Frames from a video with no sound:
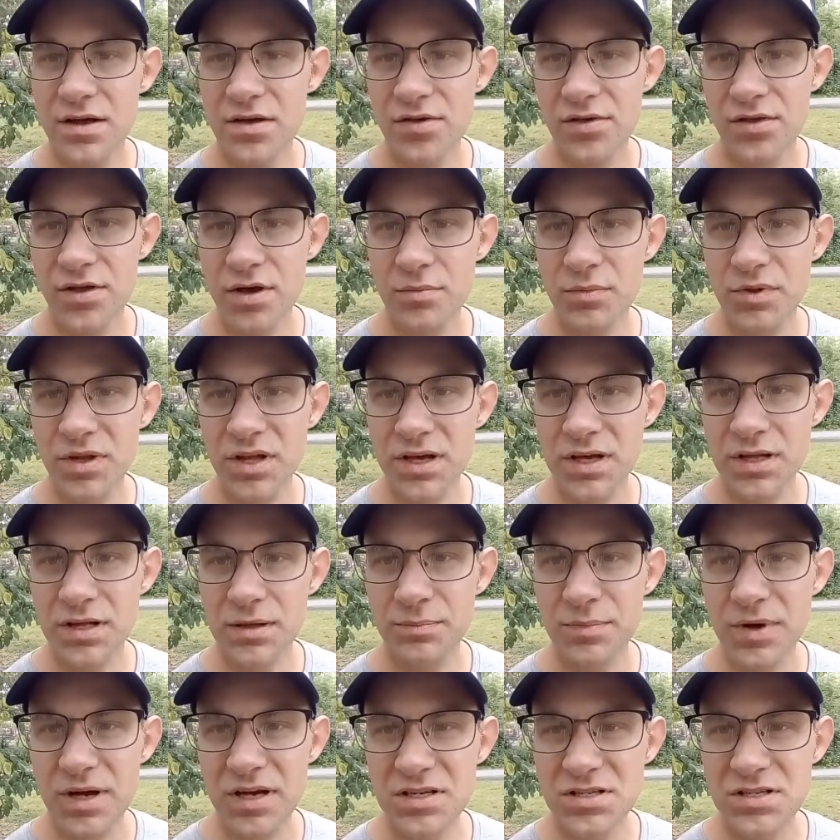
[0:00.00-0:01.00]
thumbnail
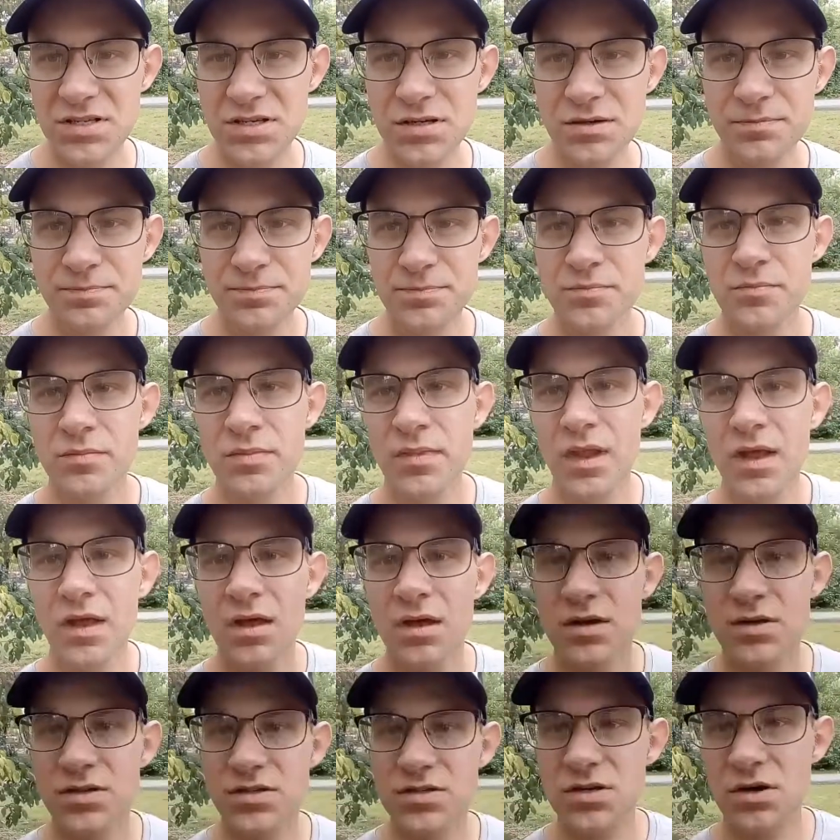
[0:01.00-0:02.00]
picture,
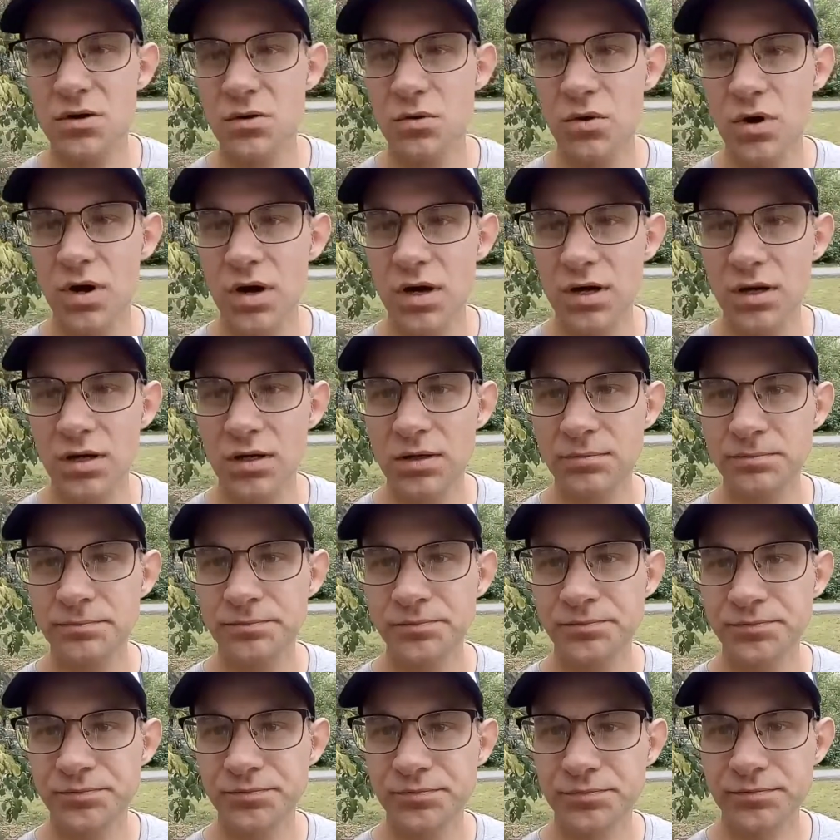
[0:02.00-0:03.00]
so
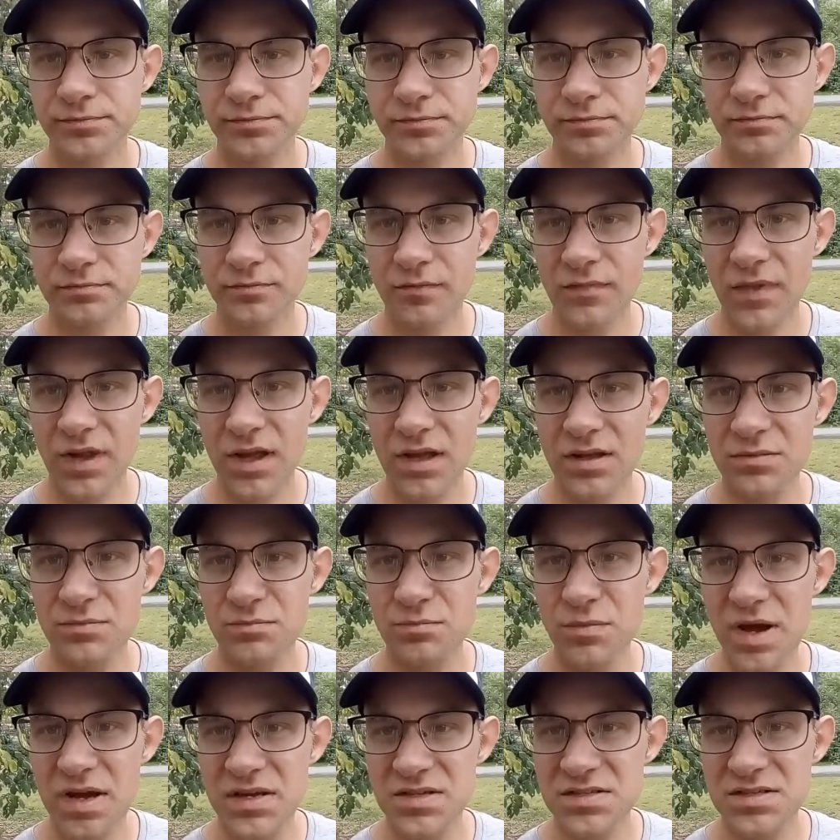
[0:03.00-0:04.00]
it
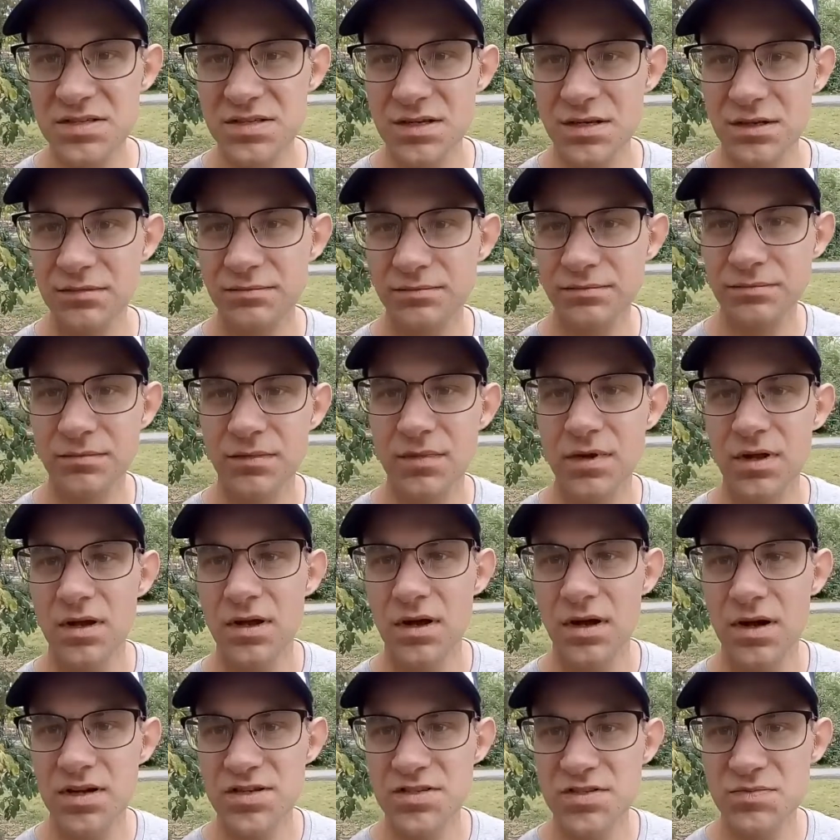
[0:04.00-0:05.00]
makes
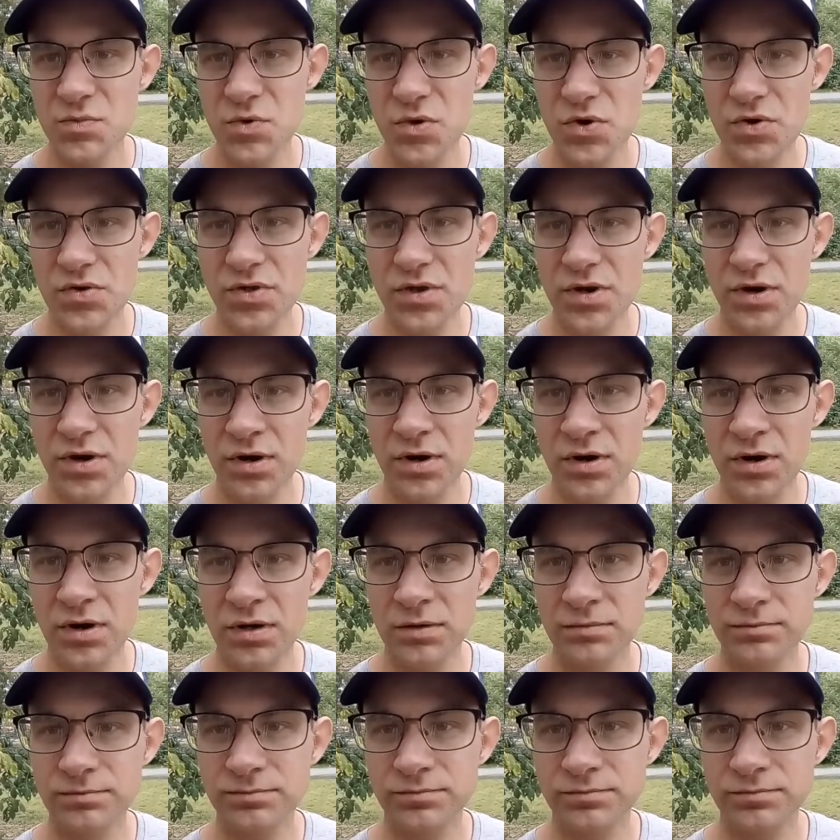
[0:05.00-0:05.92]
a smoother